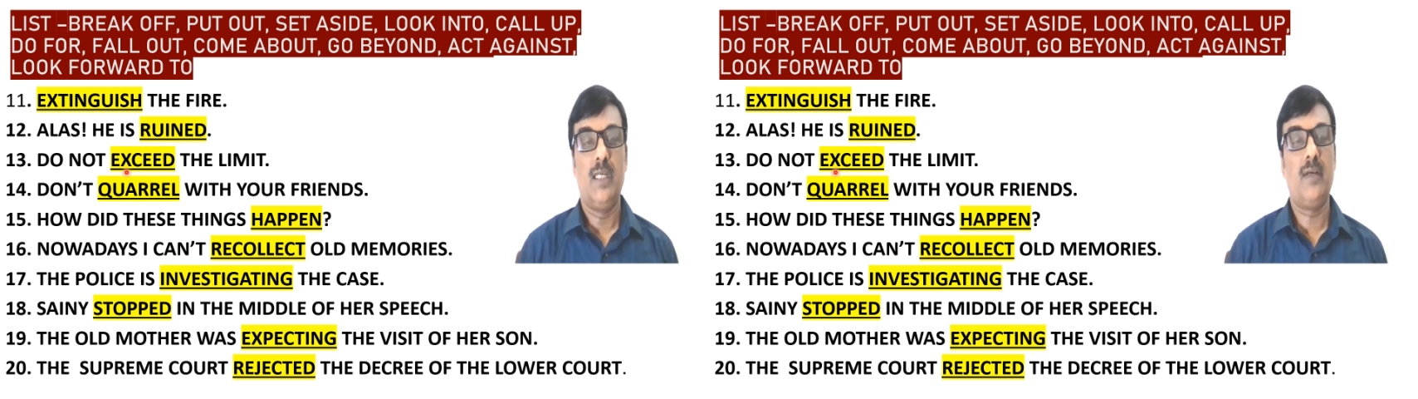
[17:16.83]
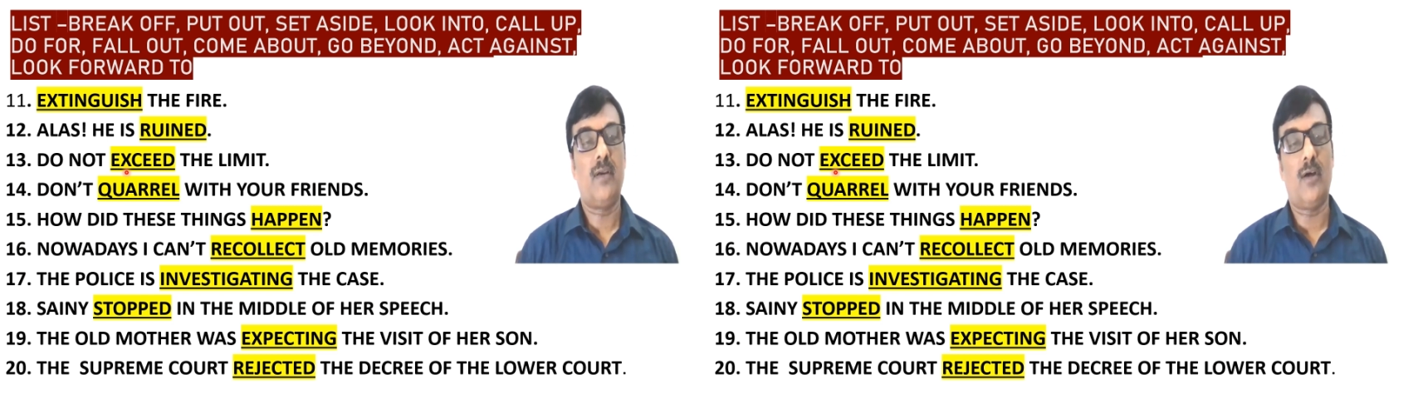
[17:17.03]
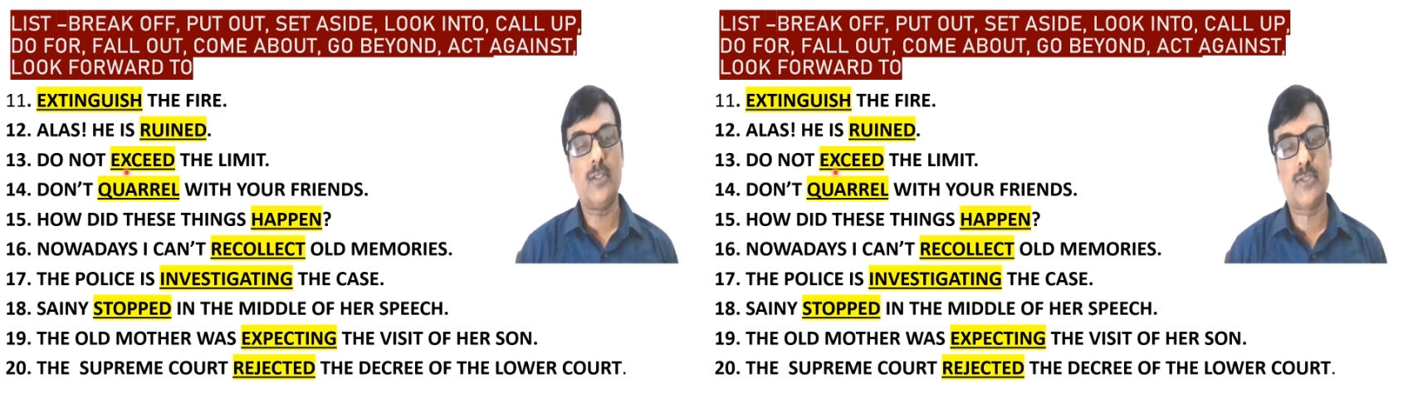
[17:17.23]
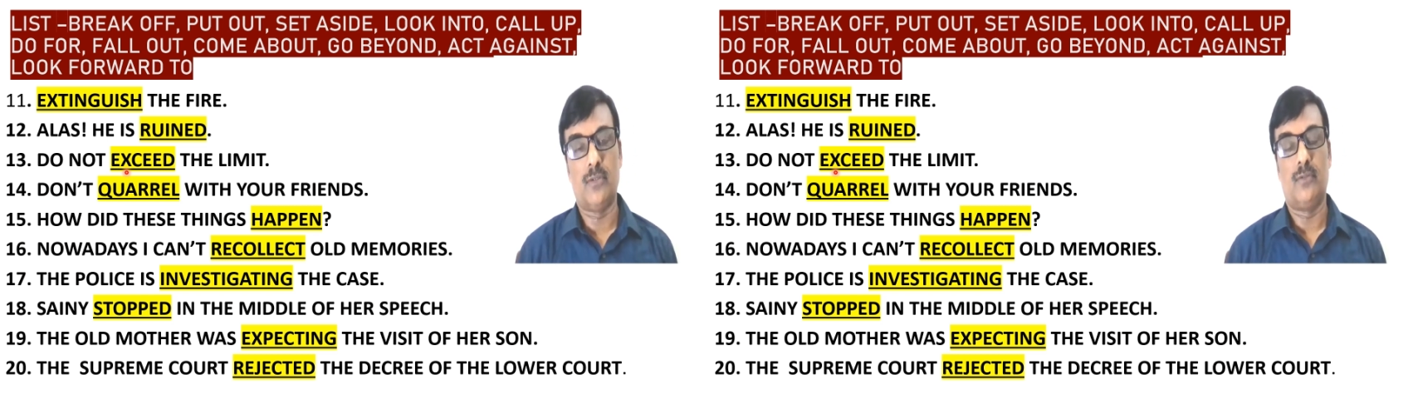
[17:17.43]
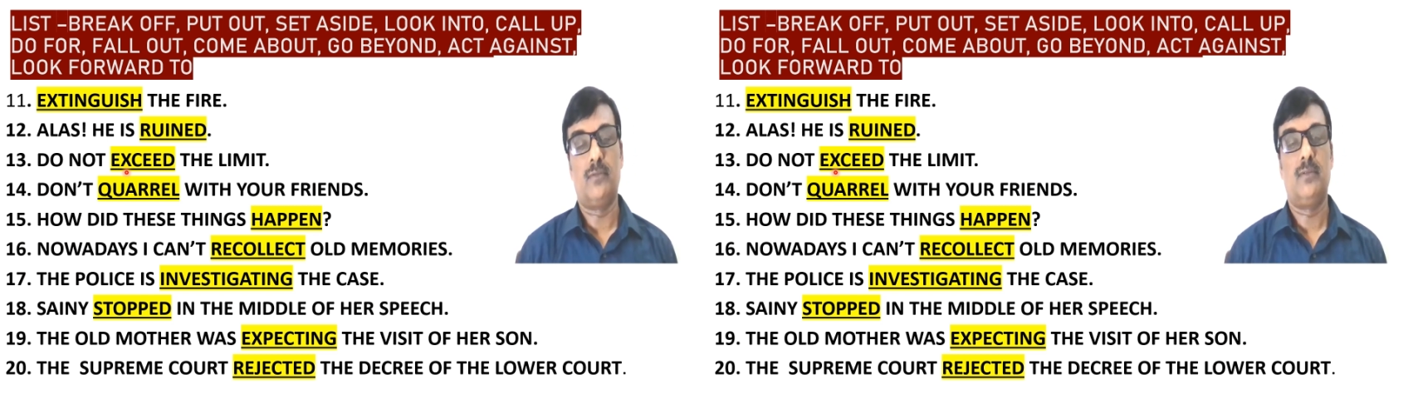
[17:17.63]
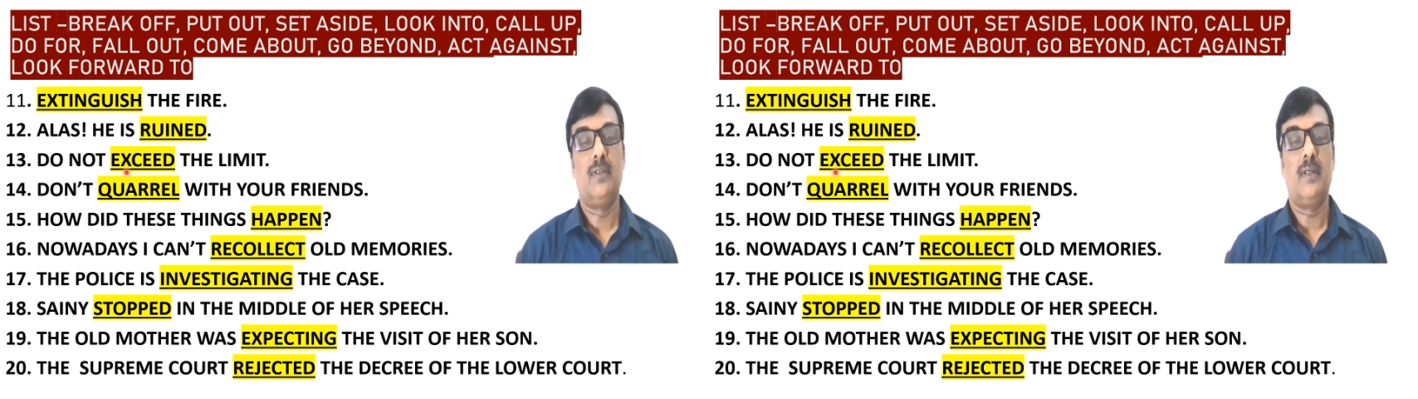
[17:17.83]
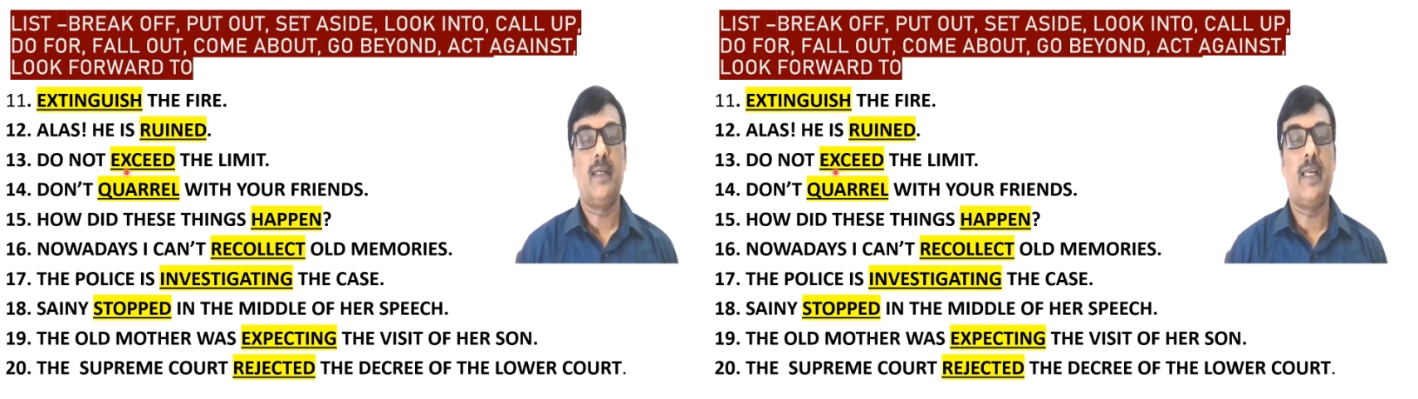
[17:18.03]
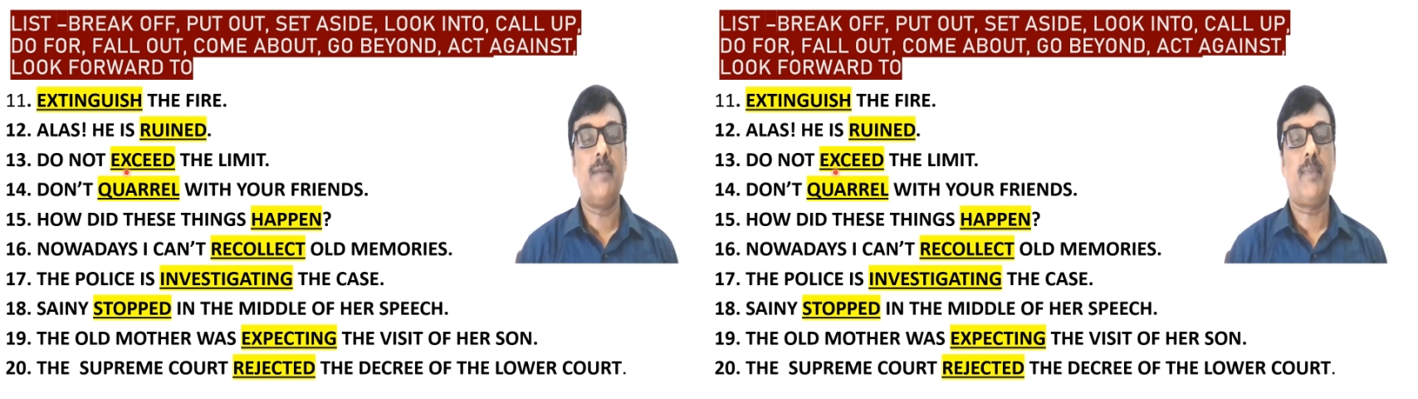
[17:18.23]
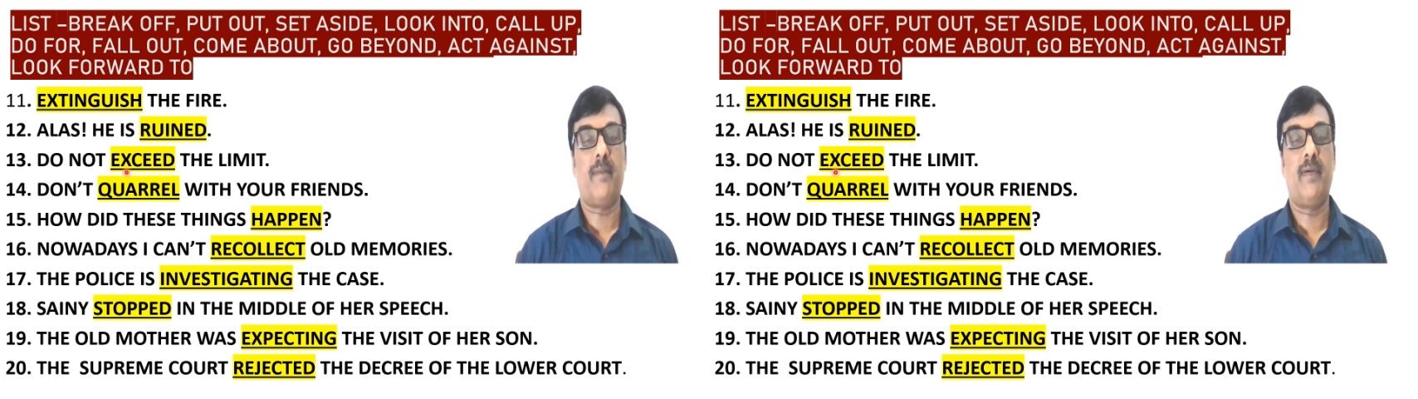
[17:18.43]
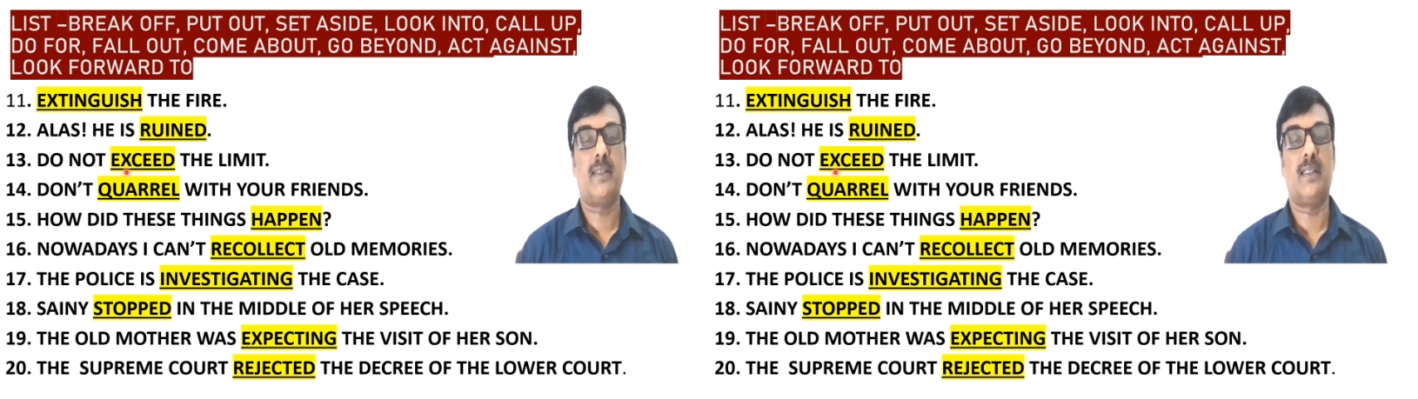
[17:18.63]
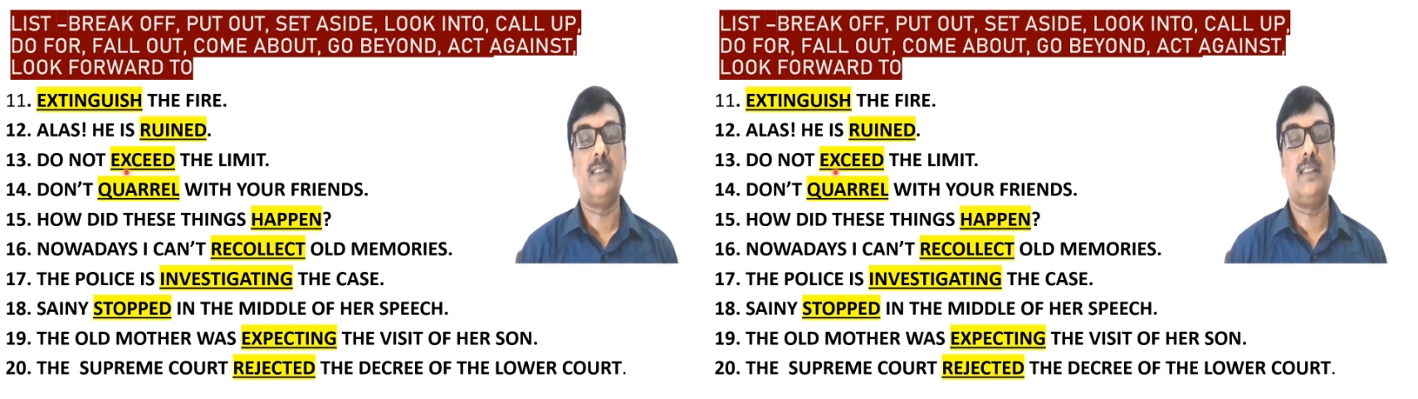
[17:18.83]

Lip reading: you can also gain perfection